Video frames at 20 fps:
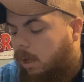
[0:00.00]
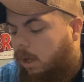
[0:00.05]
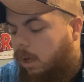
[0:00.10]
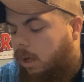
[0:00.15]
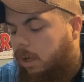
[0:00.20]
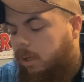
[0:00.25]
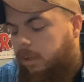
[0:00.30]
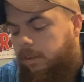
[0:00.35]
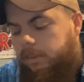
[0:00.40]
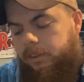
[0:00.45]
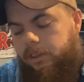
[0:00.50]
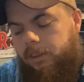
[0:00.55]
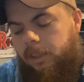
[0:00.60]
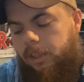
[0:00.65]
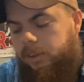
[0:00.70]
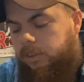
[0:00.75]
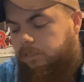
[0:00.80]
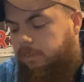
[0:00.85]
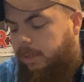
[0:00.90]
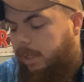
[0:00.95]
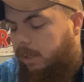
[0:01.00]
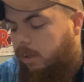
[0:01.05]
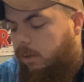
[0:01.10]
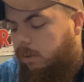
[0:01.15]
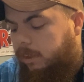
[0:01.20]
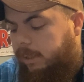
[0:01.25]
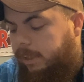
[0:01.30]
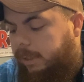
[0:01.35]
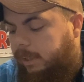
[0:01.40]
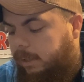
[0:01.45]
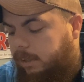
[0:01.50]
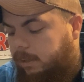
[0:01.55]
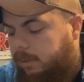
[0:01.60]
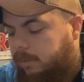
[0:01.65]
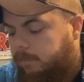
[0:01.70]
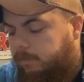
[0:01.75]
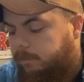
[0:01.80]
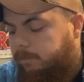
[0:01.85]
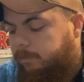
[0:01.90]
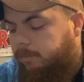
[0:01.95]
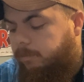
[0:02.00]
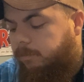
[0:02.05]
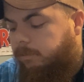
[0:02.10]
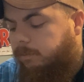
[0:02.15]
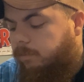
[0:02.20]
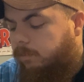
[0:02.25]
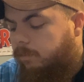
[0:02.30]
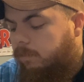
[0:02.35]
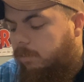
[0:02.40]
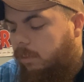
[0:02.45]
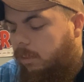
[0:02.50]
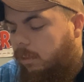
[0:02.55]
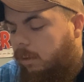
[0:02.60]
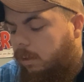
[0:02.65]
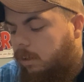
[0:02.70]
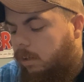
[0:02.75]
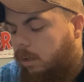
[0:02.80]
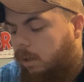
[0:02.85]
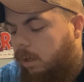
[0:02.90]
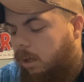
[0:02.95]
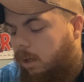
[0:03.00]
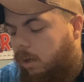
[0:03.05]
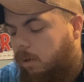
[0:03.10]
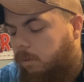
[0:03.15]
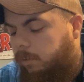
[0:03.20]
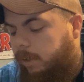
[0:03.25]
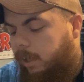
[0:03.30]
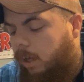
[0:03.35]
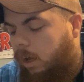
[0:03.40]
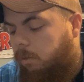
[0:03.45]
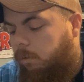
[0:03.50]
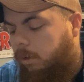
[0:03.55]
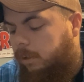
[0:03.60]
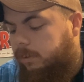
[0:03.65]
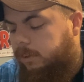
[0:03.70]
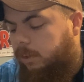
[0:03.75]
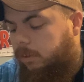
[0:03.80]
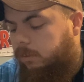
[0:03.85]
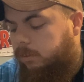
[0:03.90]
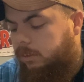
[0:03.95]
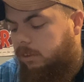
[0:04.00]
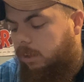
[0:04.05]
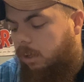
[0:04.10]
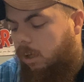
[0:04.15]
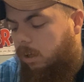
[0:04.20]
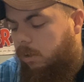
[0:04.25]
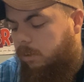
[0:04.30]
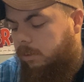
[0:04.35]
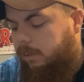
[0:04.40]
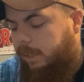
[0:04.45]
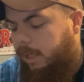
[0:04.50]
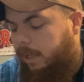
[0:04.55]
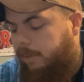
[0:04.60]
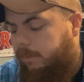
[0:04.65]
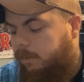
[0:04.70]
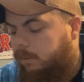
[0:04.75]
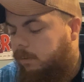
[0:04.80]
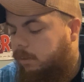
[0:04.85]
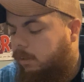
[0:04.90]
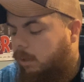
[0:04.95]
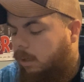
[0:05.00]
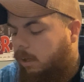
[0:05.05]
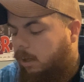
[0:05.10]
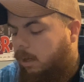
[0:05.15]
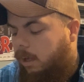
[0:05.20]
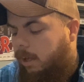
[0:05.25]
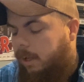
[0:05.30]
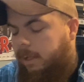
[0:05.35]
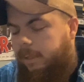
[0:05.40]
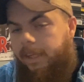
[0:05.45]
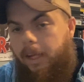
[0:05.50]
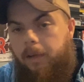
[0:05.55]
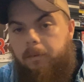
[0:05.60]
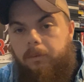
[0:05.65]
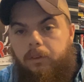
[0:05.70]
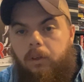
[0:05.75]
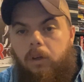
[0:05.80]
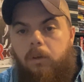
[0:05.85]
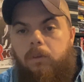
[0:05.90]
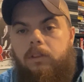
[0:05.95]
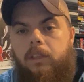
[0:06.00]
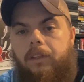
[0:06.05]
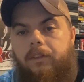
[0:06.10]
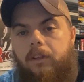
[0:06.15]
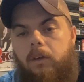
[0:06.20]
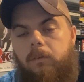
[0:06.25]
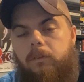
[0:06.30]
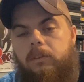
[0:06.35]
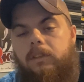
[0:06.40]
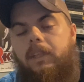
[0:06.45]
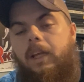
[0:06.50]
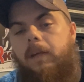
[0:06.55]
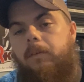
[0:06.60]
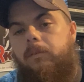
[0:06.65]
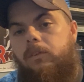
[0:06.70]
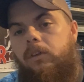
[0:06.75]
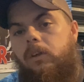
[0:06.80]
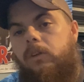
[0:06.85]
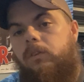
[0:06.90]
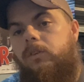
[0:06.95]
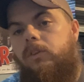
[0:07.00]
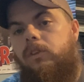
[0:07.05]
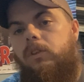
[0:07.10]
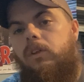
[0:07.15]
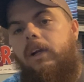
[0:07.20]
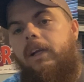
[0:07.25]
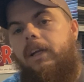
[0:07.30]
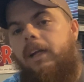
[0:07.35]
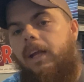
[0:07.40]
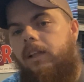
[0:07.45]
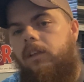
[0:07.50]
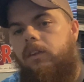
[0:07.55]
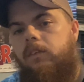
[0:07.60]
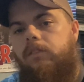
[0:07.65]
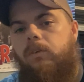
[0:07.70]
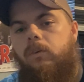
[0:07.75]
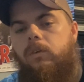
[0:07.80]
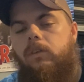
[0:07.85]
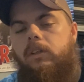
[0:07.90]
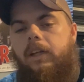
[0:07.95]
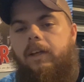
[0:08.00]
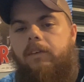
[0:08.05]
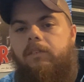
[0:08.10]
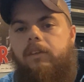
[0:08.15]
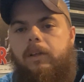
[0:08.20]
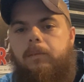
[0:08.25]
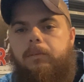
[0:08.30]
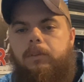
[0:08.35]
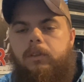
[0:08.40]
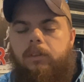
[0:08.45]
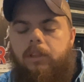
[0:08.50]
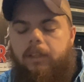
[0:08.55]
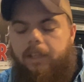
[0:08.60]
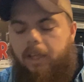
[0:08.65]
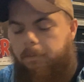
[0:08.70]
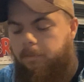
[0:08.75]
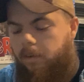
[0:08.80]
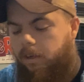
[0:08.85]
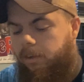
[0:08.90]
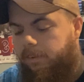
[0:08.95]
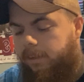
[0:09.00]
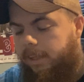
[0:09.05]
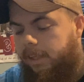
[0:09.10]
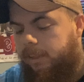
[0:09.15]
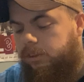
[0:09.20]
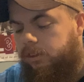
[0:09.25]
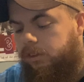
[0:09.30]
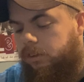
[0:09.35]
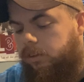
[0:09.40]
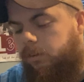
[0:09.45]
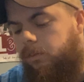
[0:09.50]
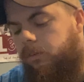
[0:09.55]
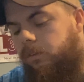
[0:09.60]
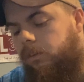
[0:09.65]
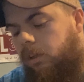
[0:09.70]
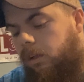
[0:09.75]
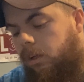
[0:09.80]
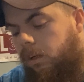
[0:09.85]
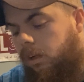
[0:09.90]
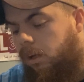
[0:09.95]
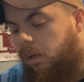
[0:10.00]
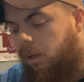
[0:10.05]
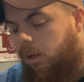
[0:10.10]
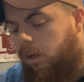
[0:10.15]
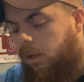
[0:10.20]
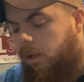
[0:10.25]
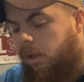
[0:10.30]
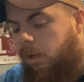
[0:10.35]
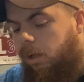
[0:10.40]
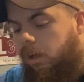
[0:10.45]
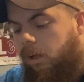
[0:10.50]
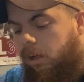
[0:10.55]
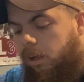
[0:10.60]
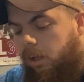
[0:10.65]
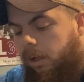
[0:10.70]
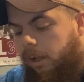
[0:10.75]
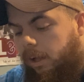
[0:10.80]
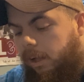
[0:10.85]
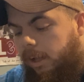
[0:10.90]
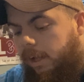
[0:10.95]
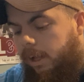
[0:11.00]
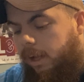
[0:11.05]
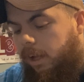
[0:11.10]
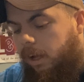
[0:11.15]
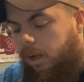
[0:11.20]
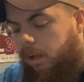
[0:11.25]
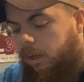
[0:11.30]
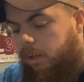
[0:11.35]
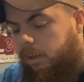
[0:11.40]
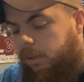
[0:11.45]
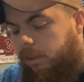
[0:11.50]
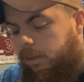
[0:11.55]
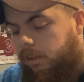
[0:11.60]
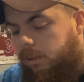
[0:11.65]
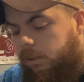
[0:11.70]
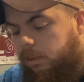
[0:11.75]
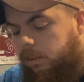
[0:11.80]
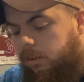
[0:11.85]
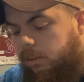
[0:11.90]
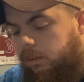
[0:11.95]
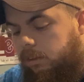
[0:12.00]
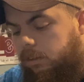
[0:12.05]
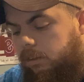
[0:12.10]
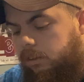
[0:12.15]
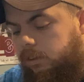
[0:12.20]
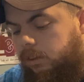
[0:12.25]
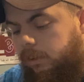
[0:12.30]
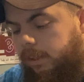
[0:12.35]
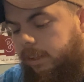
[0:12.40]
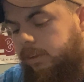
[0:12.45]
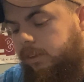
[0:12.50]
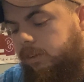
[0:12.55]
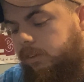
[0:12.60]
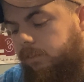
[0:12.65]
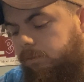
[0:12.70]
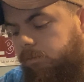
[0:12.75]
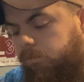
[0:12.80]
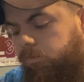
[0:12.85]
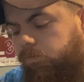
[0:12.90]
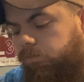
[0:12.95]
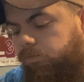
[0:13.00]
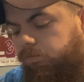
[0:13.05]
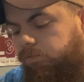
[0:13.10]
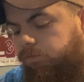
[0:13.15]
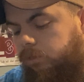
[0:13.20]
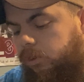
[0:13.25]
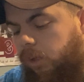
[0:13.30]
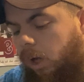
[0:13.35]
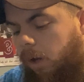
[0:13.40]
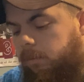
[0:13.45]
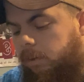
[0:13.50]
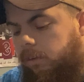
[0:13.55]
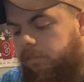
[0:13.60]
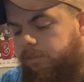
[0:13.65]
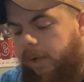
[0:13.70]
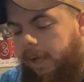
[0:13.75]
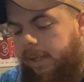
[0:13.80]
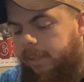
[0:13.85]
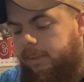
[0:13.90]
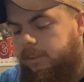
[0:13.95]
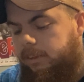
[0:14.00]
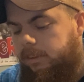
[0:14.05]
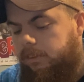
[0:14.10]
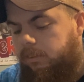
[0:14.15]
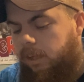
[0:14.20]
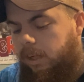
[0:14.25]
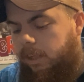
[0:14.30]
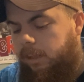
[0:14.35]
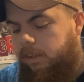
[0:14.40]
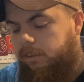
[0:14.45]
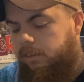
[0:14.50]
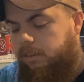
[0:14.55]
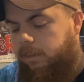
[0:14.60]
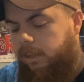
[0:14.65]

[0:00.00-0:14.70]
Sons of Anarchy. We all watched those all together. Game of Thrones, I thought Game of Thrones was great. I look forward to every episode that came out of that show. So that's drama and fantasy, right?